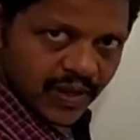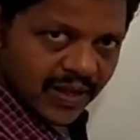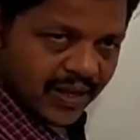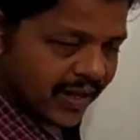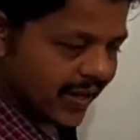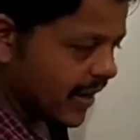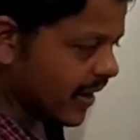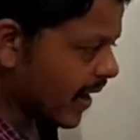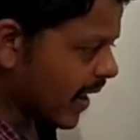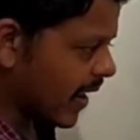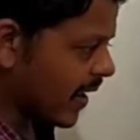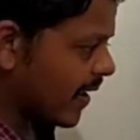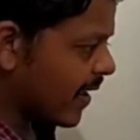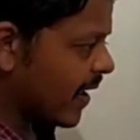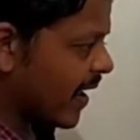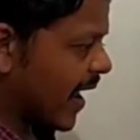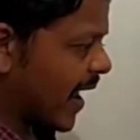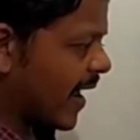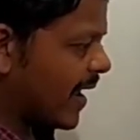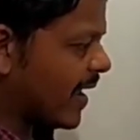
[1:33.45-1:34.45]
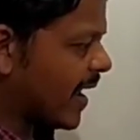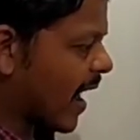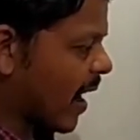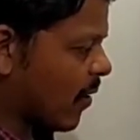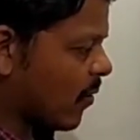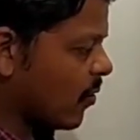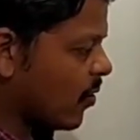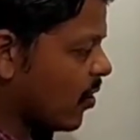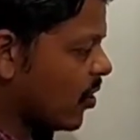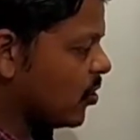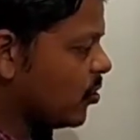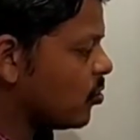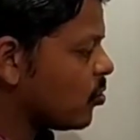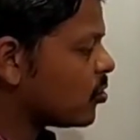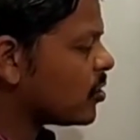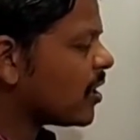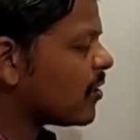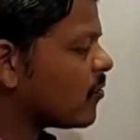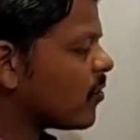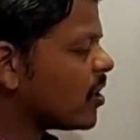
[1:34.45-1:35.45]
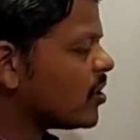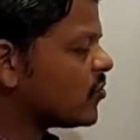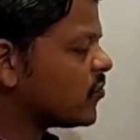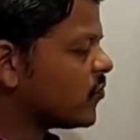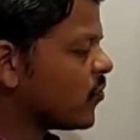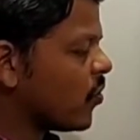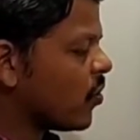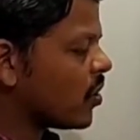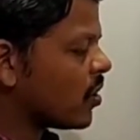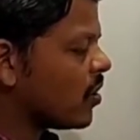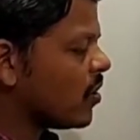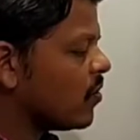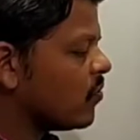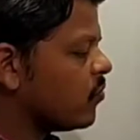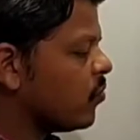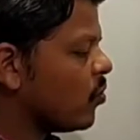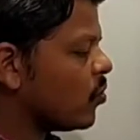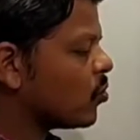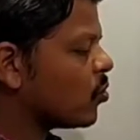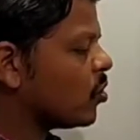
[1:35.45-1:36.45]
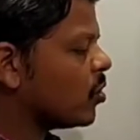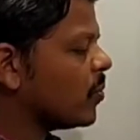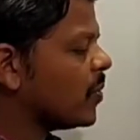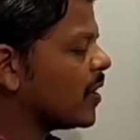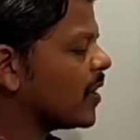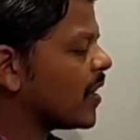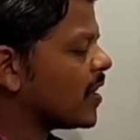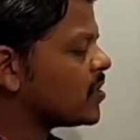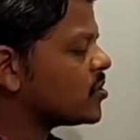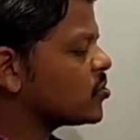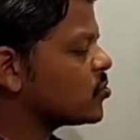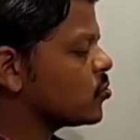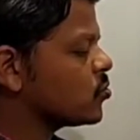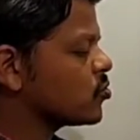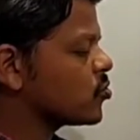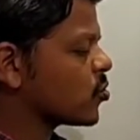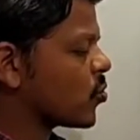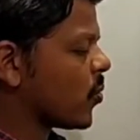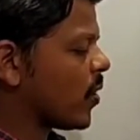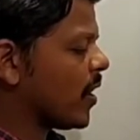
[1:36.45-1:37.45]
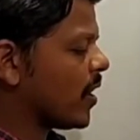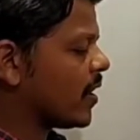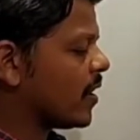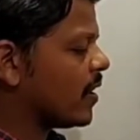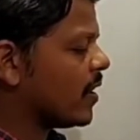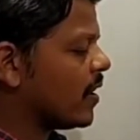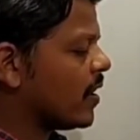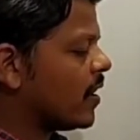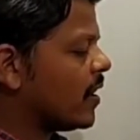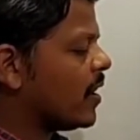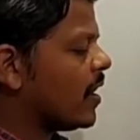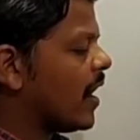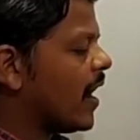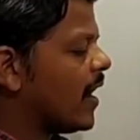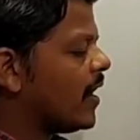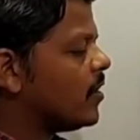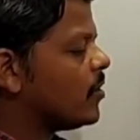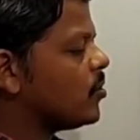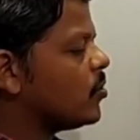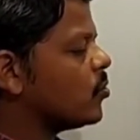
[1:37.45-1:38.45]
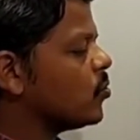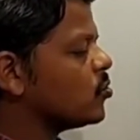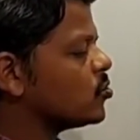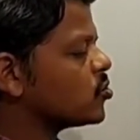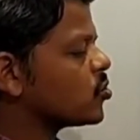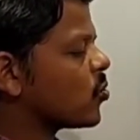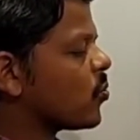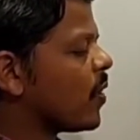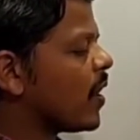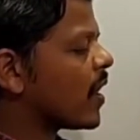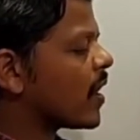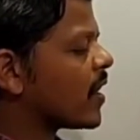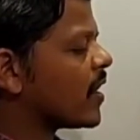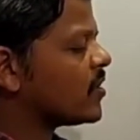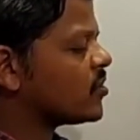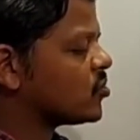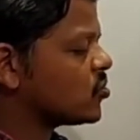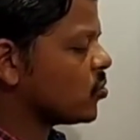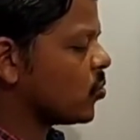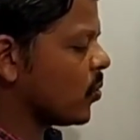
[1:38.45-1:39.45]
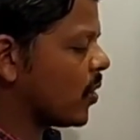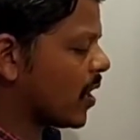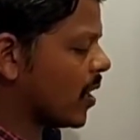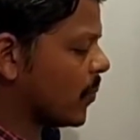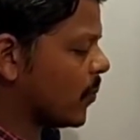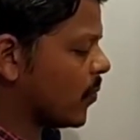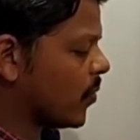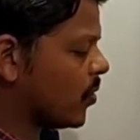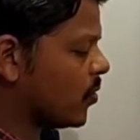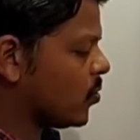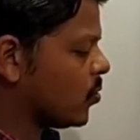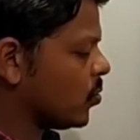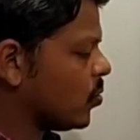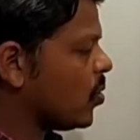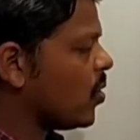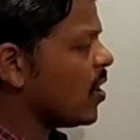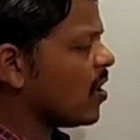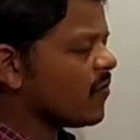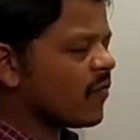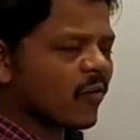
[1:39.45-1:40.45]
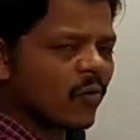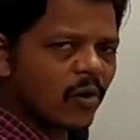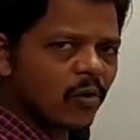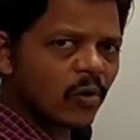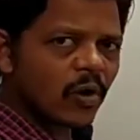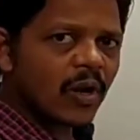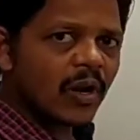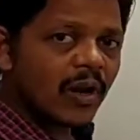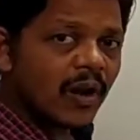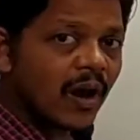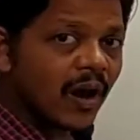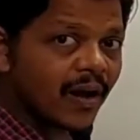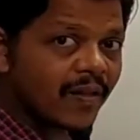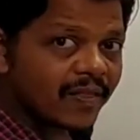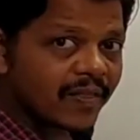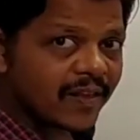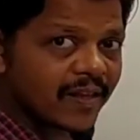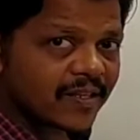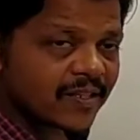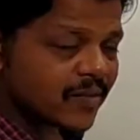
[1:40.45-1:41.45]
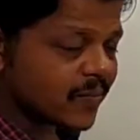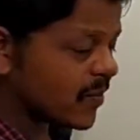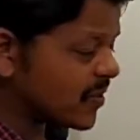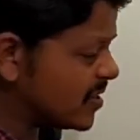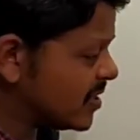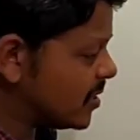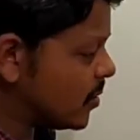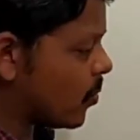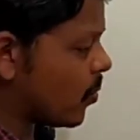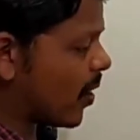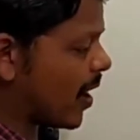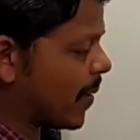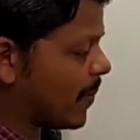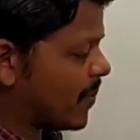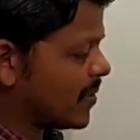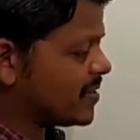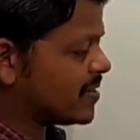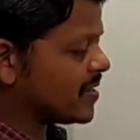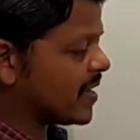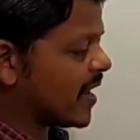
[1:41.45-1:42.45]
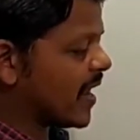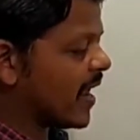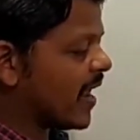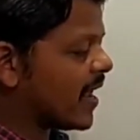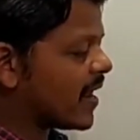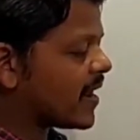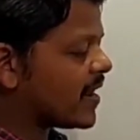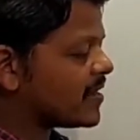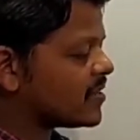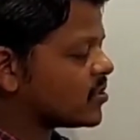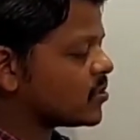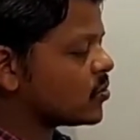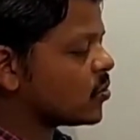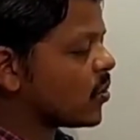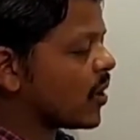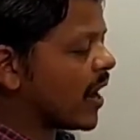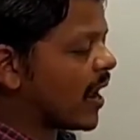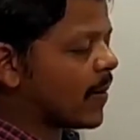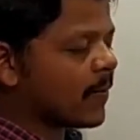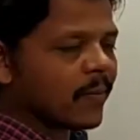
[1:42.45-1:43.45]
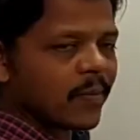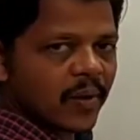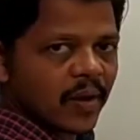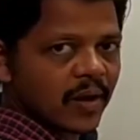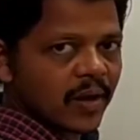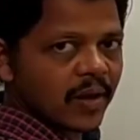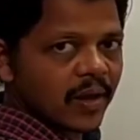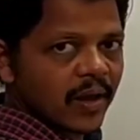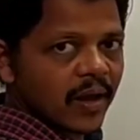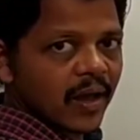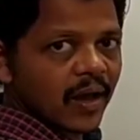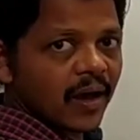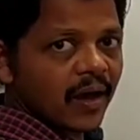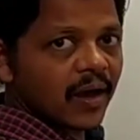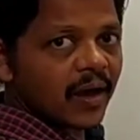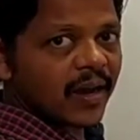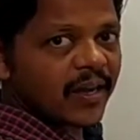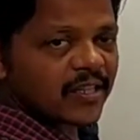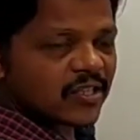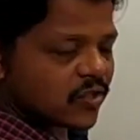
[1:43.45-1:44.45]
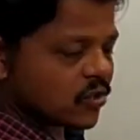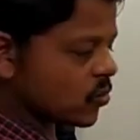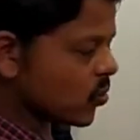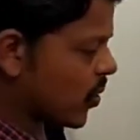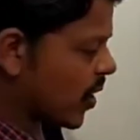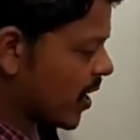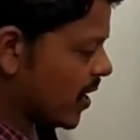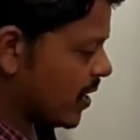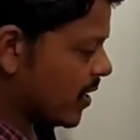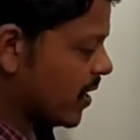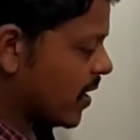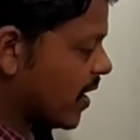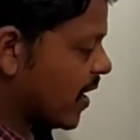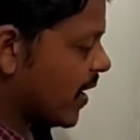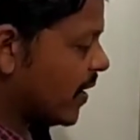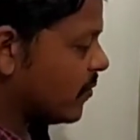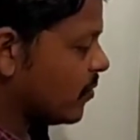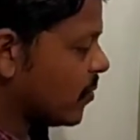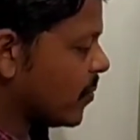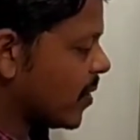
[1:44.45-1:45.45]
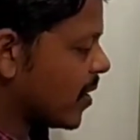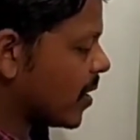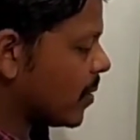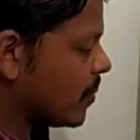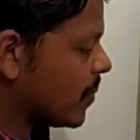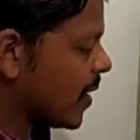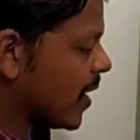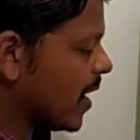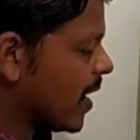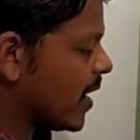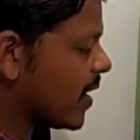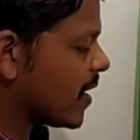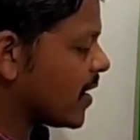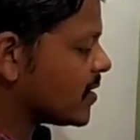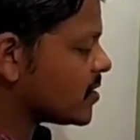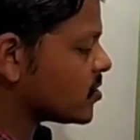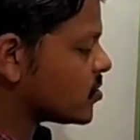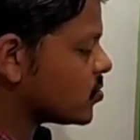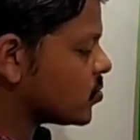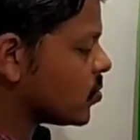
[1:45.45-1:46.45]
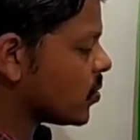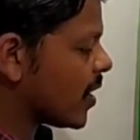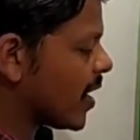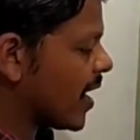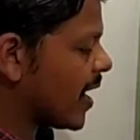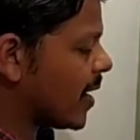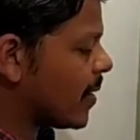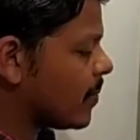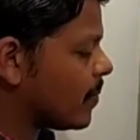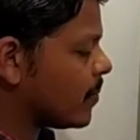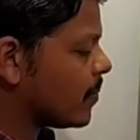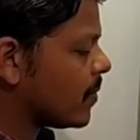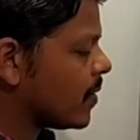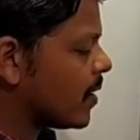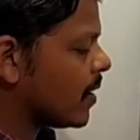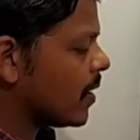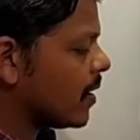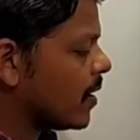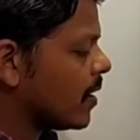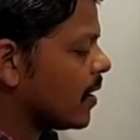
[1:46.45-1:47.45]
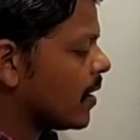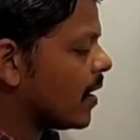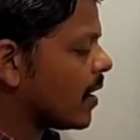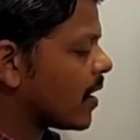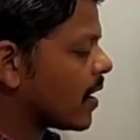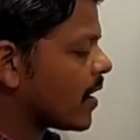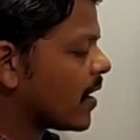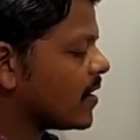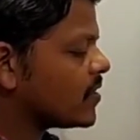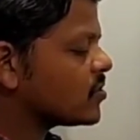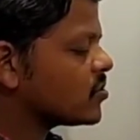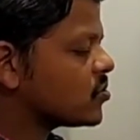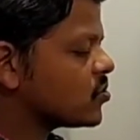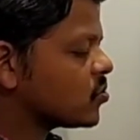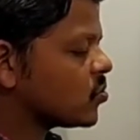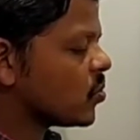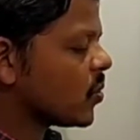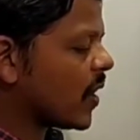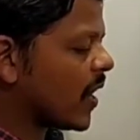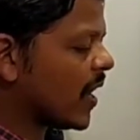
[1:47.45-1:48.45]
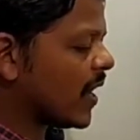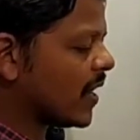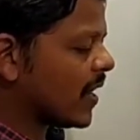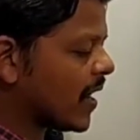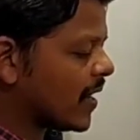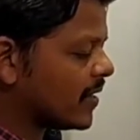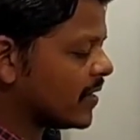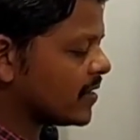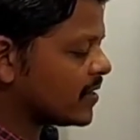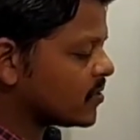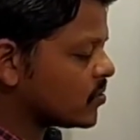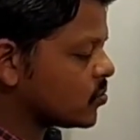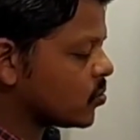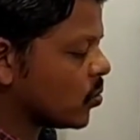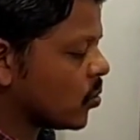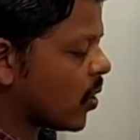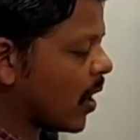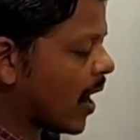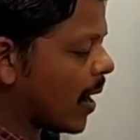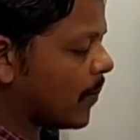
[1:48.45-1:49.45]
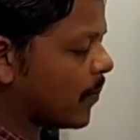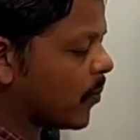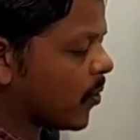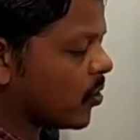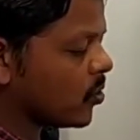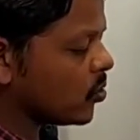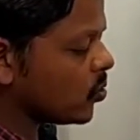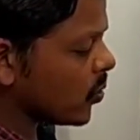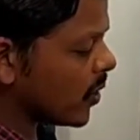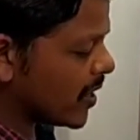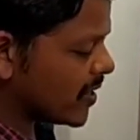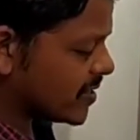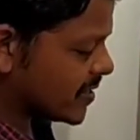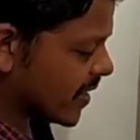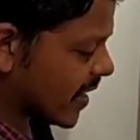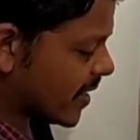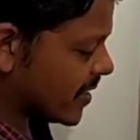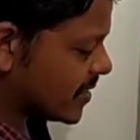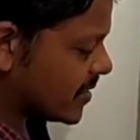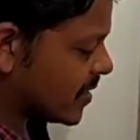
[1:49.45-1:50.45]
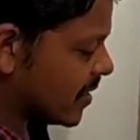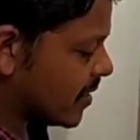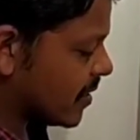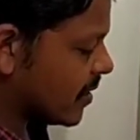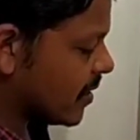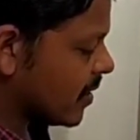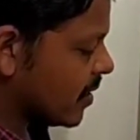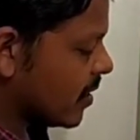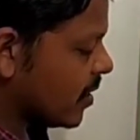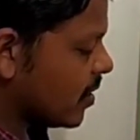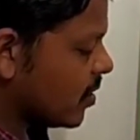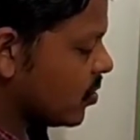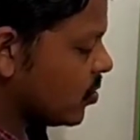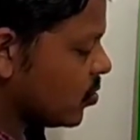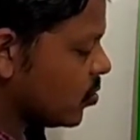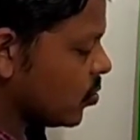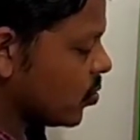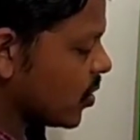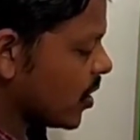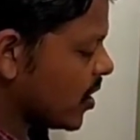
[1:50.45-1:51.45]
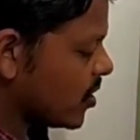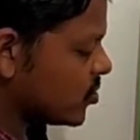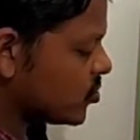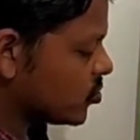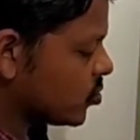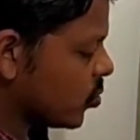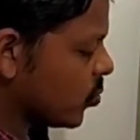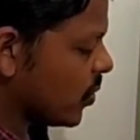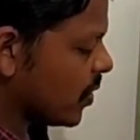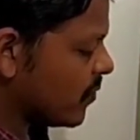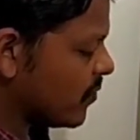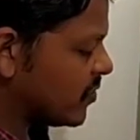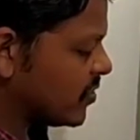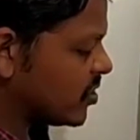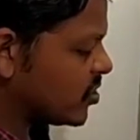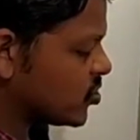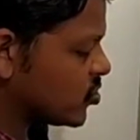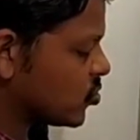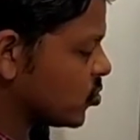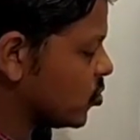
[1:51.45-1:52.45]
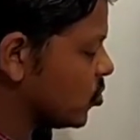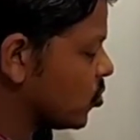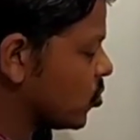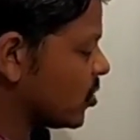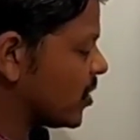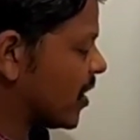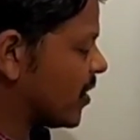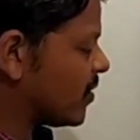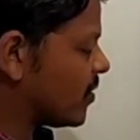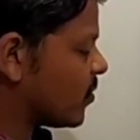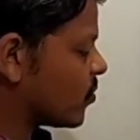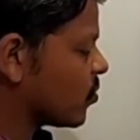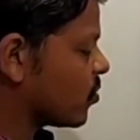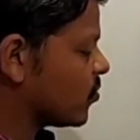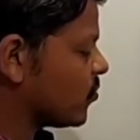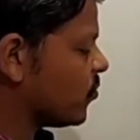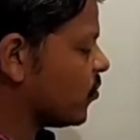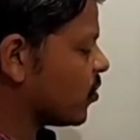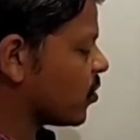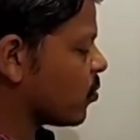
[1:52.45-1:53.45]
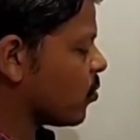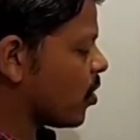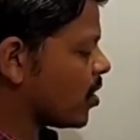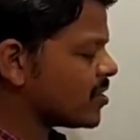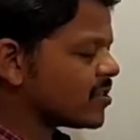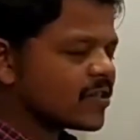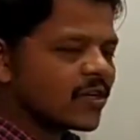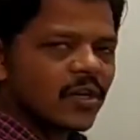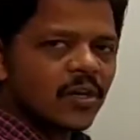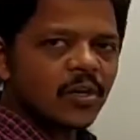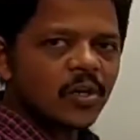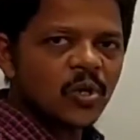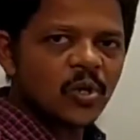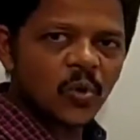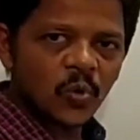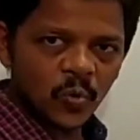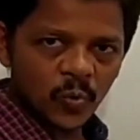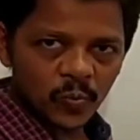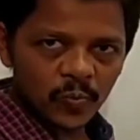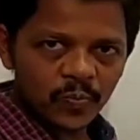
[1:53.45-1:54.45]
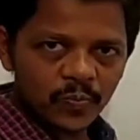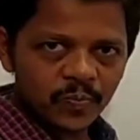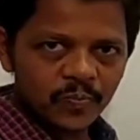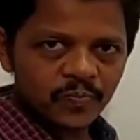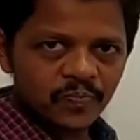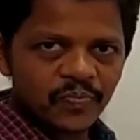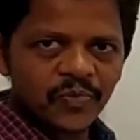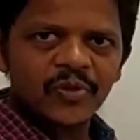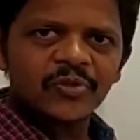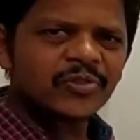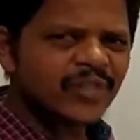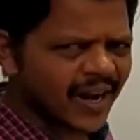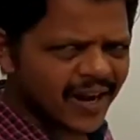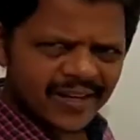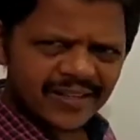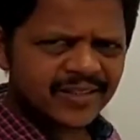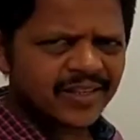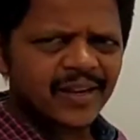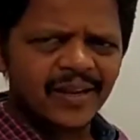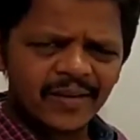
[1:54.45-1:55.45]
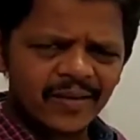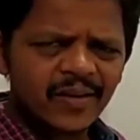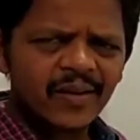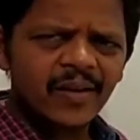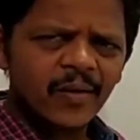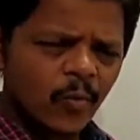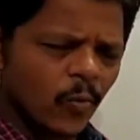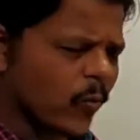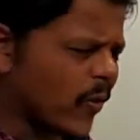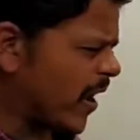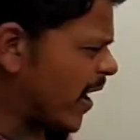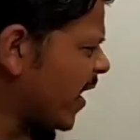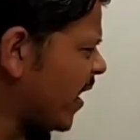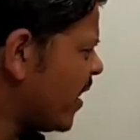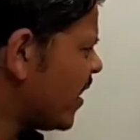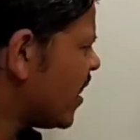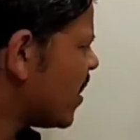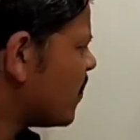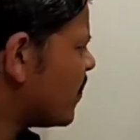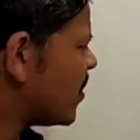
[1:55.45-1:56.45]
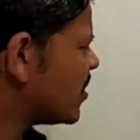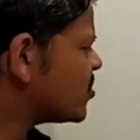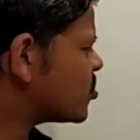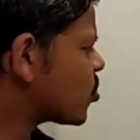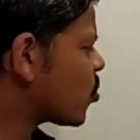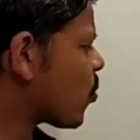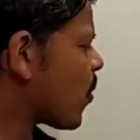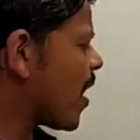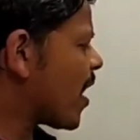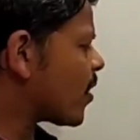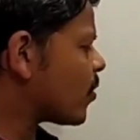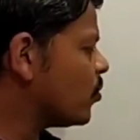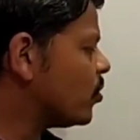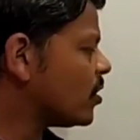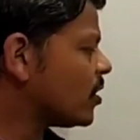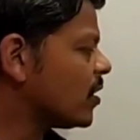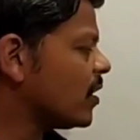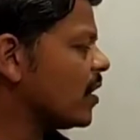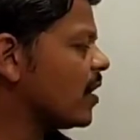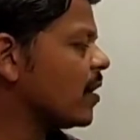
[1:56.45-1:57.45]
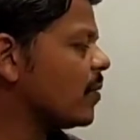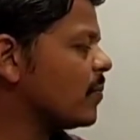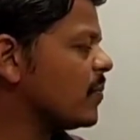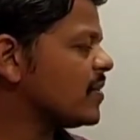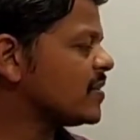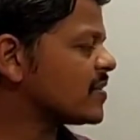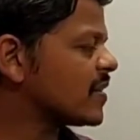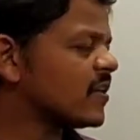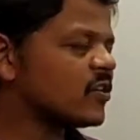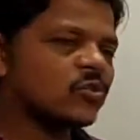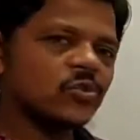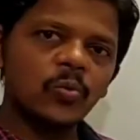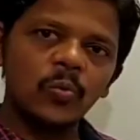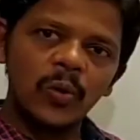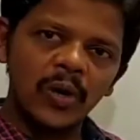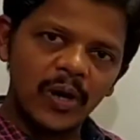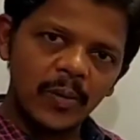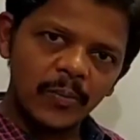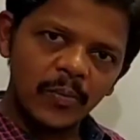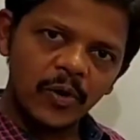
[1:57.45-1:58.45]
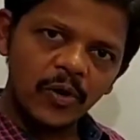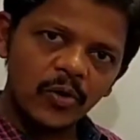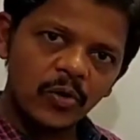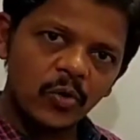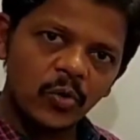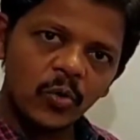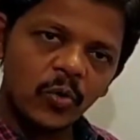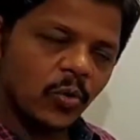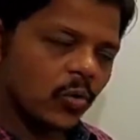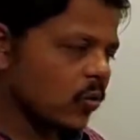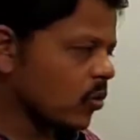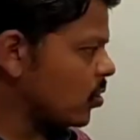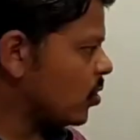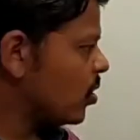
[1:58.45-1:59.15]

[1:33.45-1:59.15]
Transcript: Clear? And now, you know that what is 4? 4 could be written as 2 square. And 2 square raised to 1 upon 2. You're going to learn this, but see what happens. A raised to m raised to n. It would become a raised to m raised to n. And this 2 upon 2 gets cancelled. 2 raised to 1, which is 2. You know that root 4 was 2. So that is a way. But square root means raised to 1 upon 2.